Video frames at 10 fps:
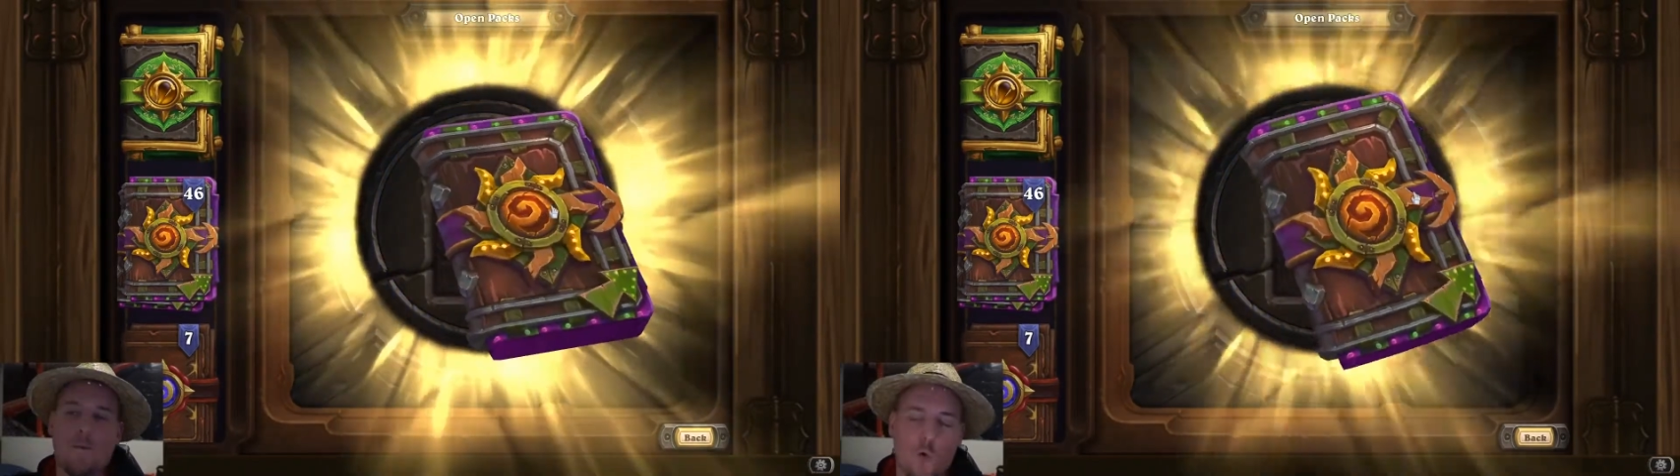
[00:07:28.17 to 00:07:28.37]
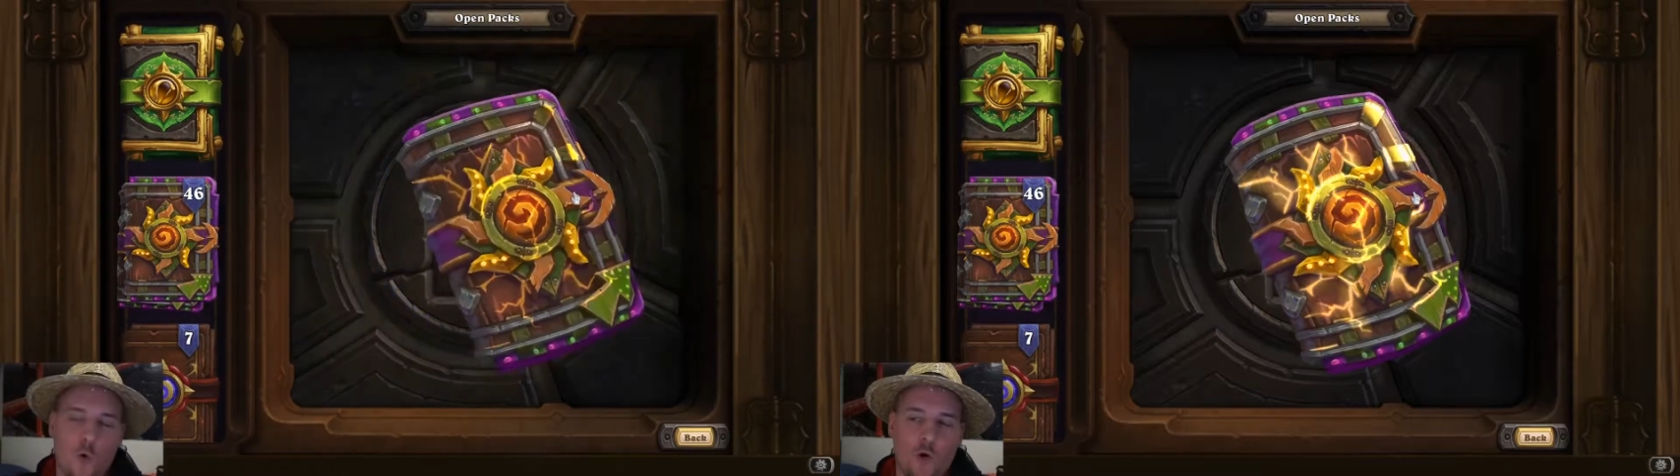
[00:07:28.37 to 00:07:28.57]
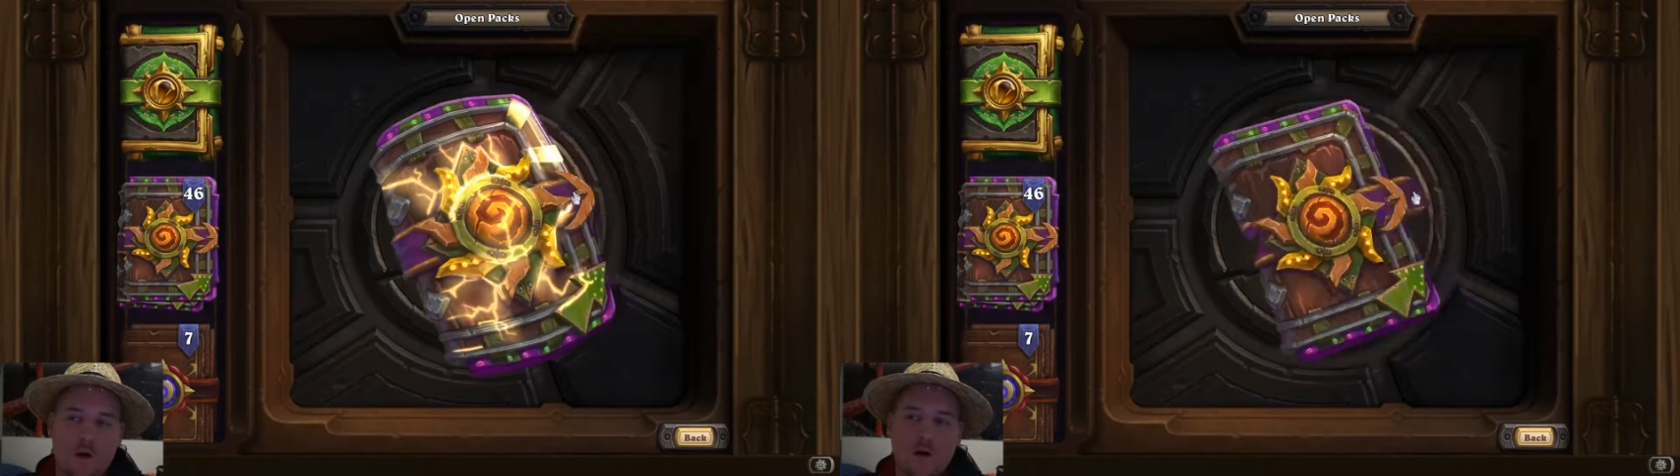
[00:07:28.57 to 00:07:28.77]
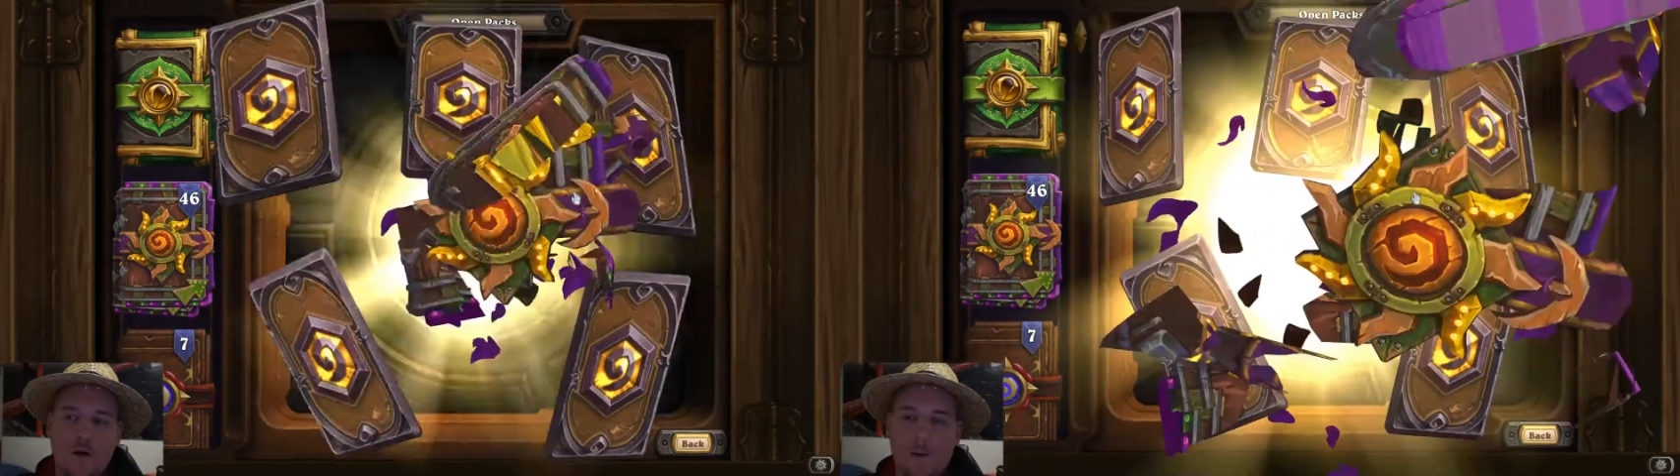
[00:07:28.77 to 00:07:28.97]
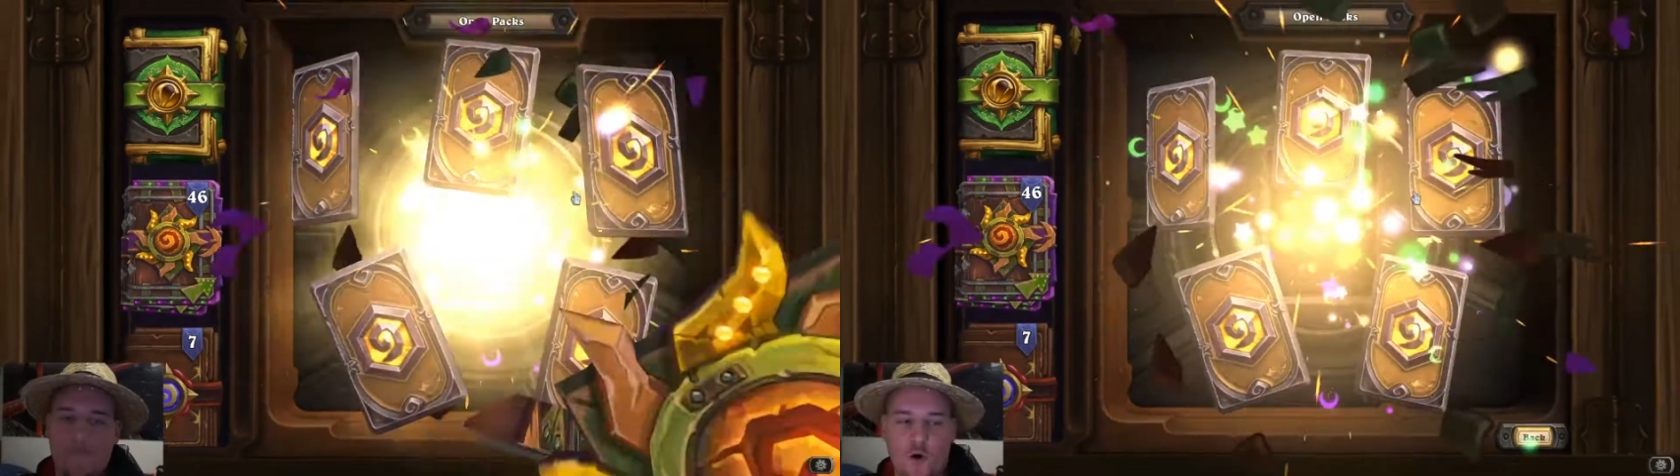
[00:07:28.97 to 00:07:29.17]
more
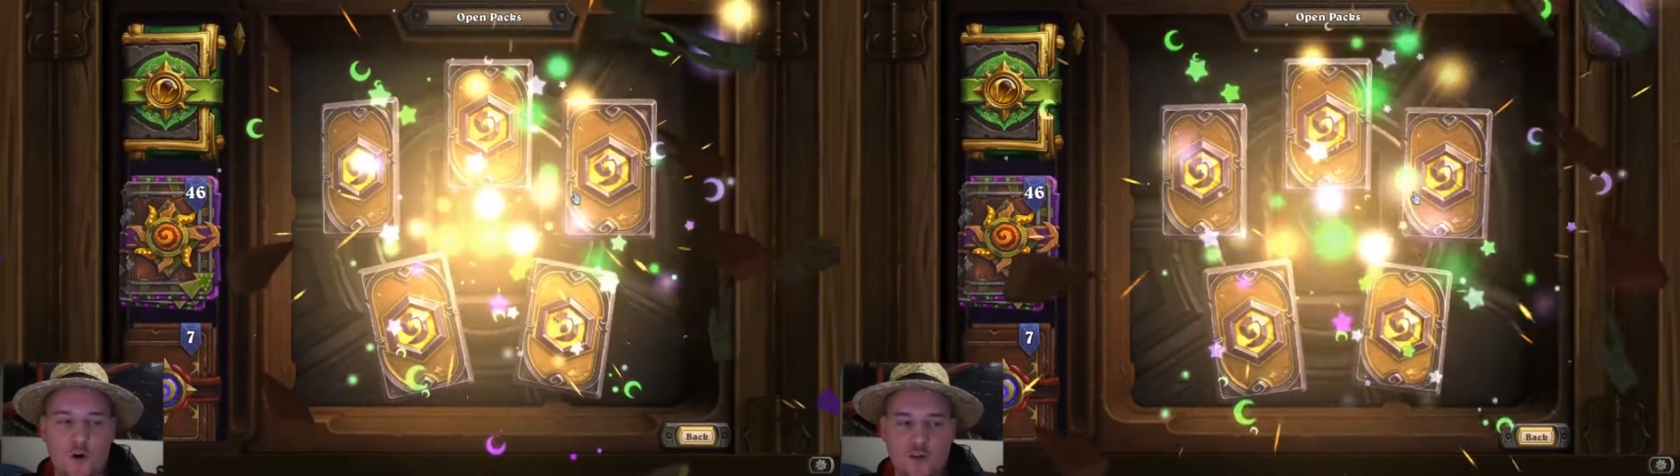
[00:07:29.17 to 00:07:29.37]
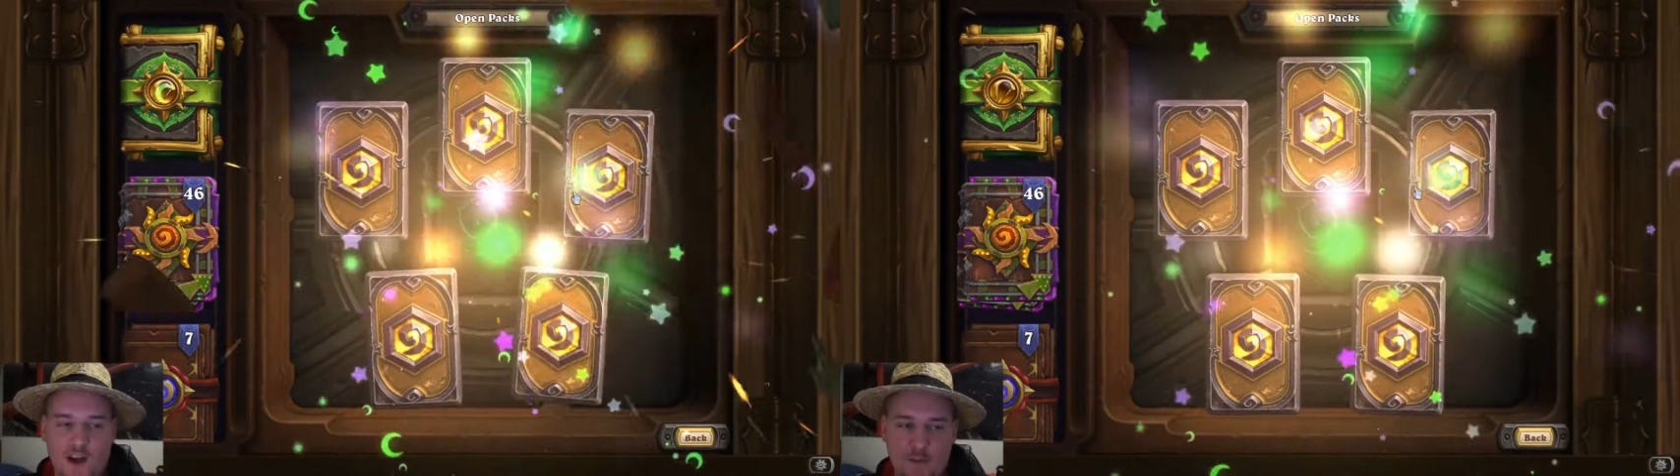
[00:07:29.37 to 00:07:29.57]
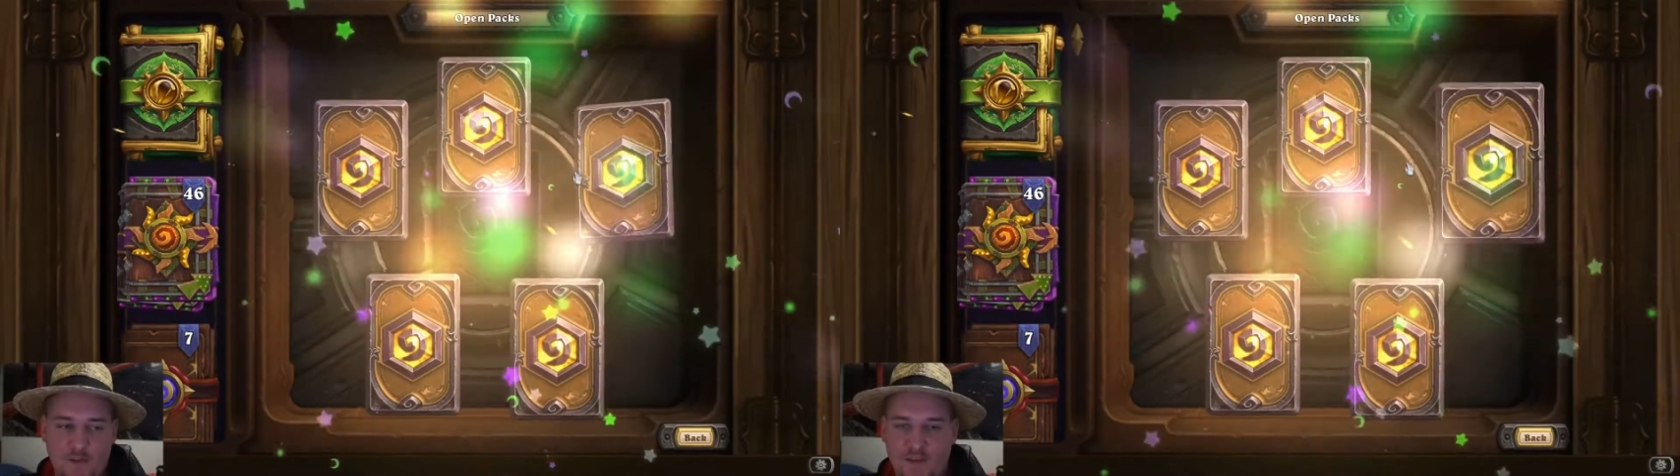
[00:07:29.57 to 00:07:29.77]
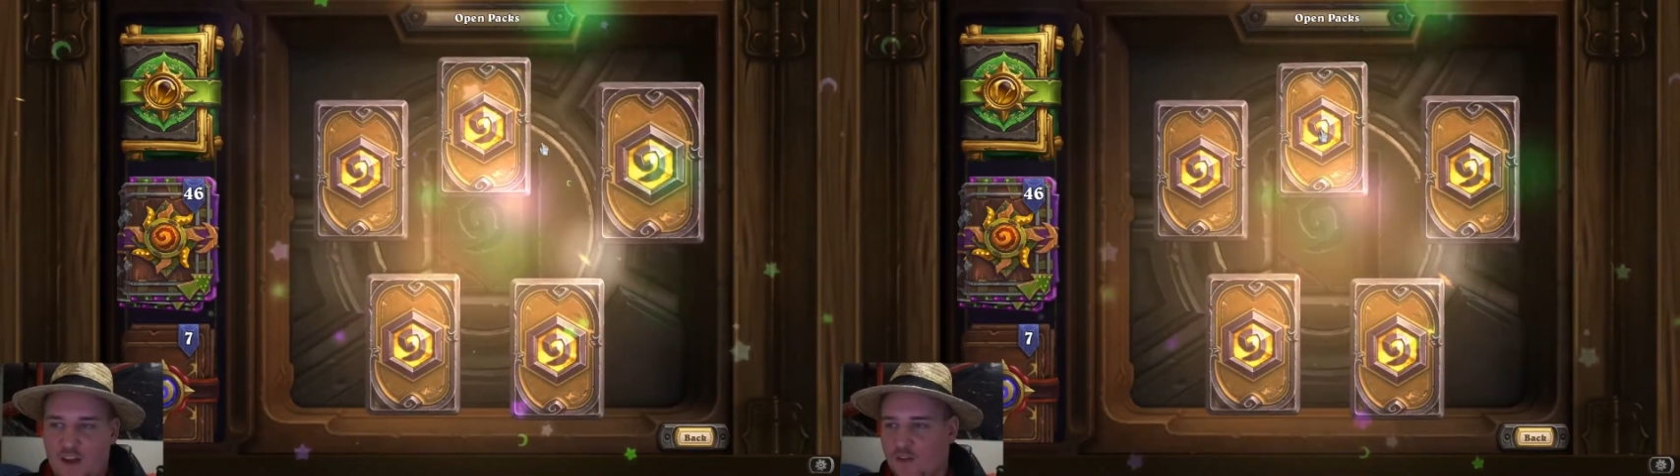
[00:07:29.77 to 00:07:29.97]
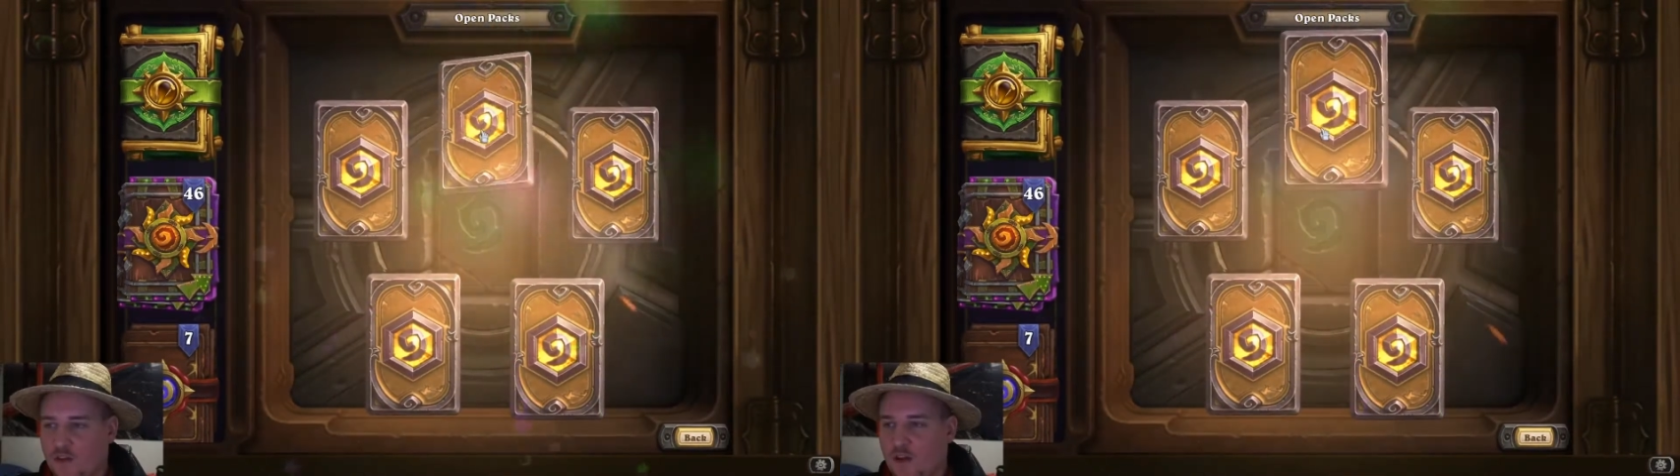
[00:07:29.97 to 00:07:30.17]
per time
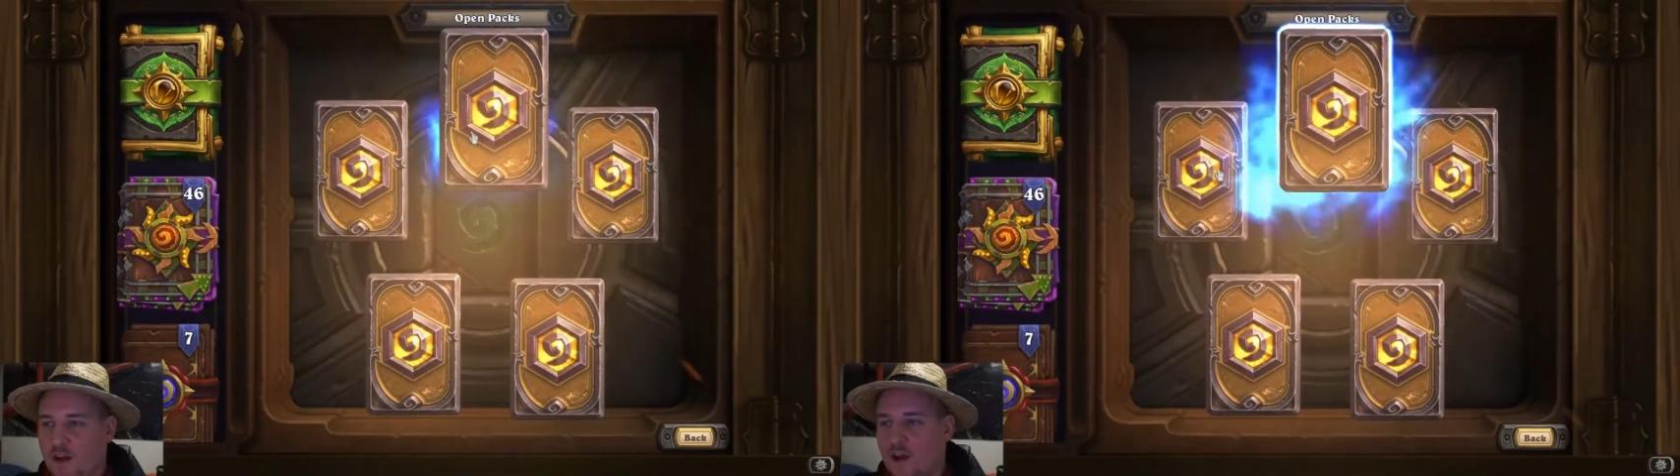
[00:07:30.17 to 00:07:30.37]
invested.